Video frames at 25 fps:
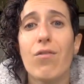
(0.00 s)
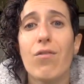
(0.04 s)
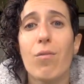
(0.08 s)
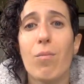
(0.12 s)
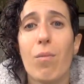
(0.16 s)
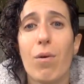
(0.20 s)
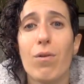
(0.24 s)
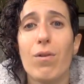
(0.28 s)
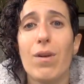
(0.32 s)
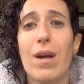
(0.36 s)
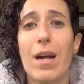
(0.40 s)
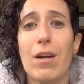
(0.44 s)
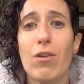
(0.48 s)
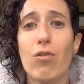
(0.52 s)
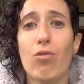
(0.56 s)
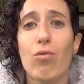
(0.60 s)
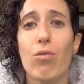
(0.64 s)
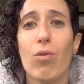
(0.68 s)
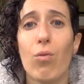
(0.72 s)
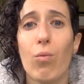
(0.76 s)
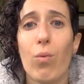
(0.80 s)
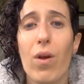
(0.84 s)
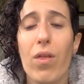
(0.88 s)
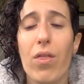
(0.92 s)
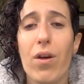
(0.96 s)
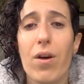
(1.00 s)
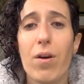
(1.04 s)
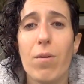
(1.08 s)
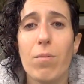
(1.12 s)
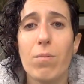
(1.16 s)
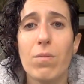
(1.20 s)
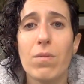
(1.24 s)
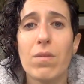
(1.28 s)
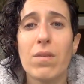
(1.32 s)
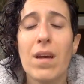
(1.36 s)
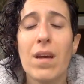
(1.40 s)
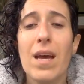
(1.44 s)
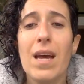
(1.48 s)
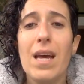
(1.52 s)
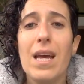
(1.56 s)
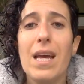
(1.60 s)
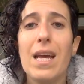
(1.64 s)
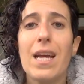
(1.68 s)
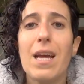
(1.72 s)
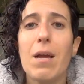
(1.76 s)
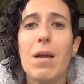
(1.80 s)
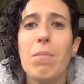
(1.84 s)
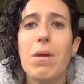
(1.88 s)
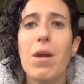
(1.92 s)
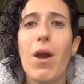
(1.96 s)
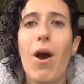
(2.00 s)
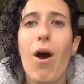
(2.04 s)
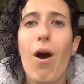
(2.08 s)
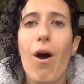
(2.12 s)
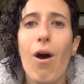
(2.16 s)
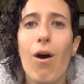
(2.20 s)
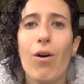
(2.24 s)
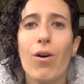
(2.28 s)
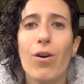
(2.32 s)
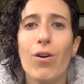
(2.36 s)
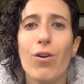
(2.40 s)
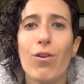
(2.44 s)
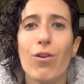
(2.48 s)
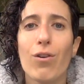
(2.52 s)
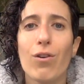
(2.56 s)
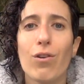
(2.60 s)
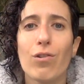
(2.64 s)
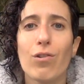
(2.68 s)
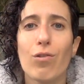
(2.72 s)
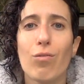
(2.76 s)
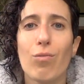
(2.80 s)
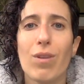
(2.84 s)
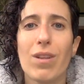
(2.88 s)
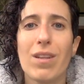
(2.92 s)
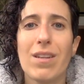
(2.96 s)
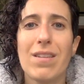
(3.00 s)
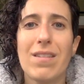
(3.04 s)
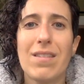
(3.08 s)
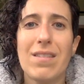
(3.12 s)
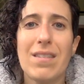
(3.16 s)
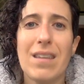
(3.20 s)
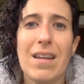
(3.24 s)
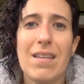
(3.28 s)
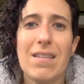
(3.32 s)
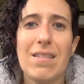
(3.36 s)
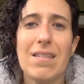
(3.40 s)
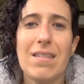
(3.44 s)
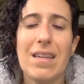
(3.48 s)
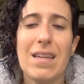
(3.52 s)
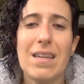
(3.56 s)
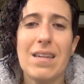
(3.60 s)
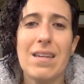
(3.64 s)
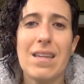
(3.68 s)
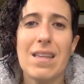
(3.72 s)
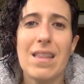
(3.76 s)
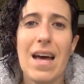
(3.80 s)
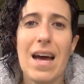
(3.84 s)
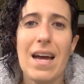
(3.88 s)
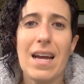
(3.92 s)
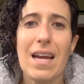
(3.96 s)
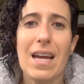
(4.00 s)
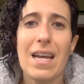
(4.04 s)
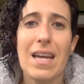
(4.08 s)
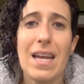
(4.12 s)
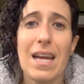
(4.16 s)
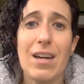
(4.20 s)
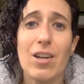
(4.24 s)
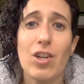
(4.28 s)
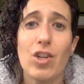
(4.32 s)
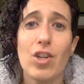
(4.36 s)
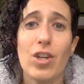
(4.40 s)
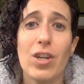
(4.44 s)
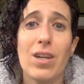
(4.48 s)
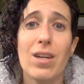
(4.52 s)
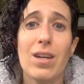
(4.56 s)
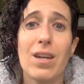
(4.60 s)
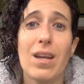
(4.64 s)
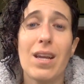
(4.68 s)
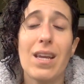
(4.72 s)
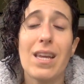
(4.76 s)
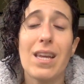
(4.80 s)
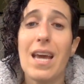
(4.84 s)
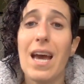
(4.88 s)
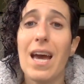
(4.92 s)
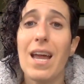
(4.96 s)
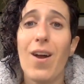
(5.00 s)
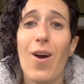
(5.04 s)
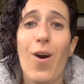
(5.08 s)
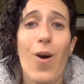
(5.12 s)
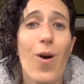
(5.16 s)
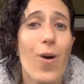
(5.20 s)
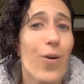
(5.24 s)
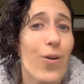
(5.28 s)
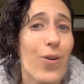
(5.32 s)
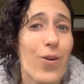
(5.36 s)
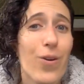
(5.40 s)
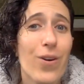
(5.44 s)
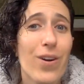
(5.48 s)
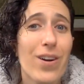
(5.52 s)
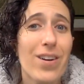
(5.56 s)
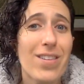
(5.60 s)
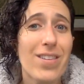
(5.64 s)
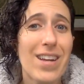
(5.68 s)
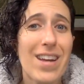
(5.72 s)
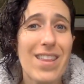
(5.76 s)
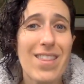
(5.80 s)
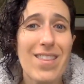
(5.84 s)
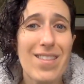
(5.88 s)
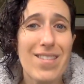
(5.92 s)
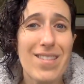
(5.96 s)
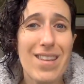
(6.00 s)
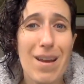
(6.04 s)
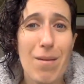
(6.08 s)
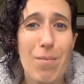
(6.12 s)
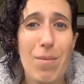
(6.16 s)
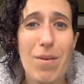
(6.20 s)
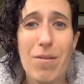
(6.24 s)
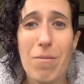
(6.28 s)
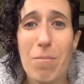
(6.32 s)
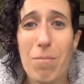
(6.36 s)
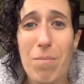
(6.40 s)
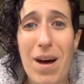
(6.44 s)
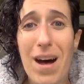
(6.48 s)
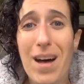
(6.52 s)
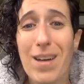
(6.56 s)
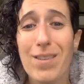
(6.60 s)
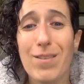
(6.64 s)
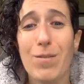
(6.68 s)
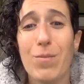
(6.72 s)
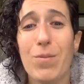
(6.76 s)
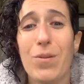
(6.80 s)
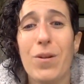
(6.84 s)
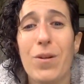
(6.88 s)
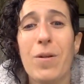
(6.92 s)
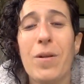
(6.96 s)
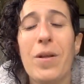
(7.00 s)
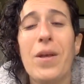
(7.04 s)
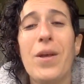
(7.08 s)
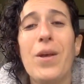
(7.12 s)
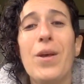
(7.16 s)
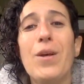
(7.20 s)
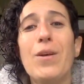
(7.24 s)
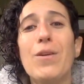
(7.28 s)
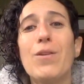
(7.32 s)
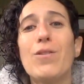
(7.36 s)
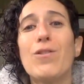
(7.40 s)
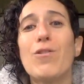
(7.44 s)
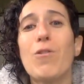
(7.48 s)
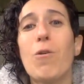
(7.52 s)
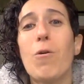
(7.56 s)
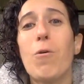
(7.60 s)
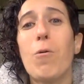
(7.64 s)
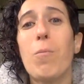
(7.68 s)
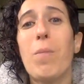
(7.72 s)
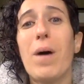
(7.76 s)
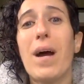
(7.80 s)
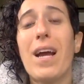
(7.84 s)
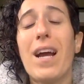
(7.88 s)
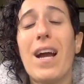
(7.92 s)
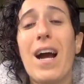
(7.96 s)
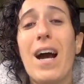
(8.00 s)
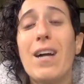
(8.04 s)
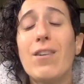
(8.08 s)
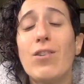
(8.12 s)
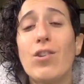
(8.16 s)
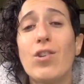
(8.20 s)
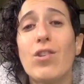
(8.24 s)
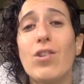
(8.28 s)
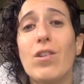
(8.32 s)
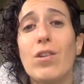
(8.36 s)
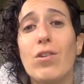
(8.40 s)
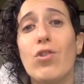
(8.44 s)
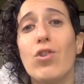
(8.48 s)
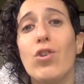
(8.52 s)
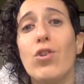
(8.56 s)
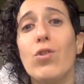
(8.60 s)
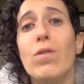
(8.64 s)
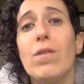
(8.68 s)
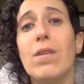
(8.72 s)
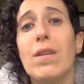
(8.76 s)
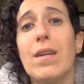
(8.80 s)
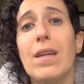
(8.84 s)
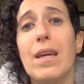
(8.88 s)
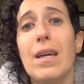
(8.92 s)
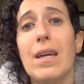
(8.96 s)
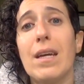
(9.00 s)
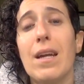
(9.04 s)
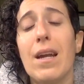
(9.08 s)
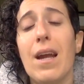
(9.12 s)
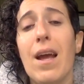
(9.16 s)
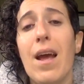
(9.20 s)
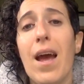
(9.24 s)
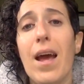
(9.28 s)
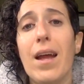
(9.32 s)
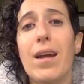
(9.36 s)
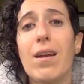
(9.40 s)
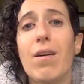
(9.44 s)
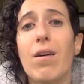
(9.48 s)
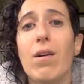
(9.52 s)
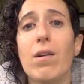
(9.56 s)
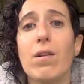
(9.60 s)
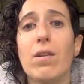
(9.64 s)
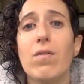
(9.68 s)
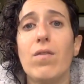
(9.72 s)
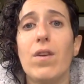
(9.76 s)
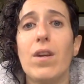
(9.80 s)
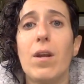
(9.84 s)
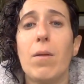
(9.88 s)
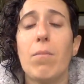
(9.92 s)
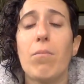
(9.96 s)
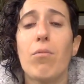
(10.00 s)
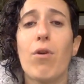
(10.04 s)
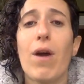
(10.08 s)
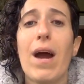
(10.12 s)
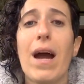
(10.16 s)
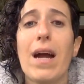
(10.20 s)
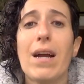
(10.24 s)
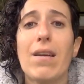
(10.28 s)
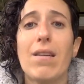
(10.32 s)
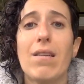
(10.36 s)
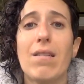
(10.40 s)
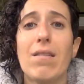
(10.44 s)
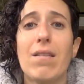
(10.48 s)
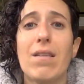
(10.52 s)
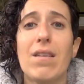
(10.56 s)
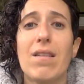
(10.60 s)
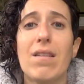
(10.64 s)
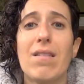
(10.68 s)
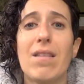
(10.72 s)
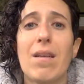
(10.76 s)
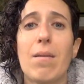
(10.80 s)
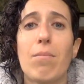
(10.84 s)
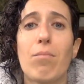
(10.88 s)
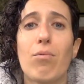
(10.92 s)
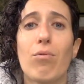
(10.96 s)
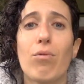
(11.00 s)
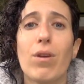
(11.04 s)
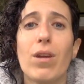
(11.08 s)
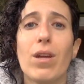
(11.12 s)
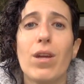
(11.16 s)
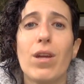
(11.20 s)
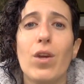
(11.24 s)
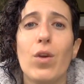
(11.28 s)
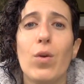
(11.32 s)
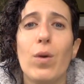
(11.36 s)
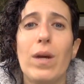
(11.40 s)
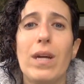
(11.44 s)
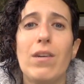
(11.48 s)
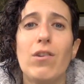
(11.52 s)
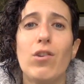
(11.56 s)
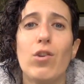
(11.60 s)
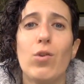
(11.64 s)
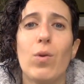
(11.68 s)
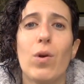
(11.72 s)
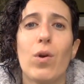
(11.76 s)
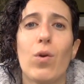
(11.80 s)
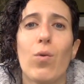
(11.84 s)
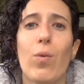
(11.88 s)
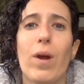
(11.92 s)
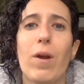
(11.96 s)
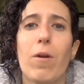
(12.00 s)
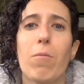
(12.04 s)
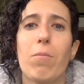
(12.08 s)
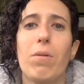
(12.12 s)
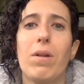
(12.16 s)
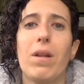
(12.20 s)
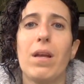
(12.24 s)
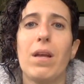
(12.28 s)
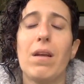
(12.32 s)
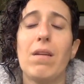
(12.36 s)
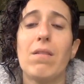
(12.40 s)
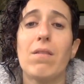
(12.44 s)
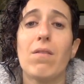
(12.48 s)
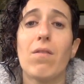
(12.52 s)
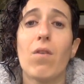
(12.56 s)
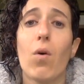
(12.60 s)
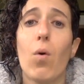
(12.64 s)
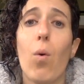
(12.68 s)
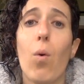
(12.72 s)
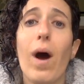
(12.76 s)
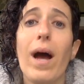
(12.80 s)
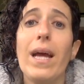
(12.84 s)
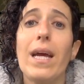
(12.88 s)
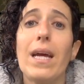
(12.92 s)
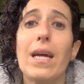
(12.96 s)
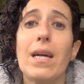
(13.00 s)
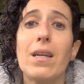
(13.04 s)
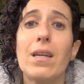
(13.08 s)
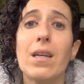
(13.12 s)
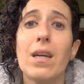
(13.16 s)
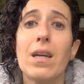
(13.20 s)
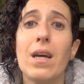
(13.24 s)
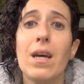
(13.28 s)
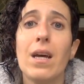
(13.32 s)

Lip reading: from our natural rhythms, it can be harder to really sense into that connection, yet harder is not the same as impossible. So by consciously choosing it and cultivating practices that bring you into a greater place of quiet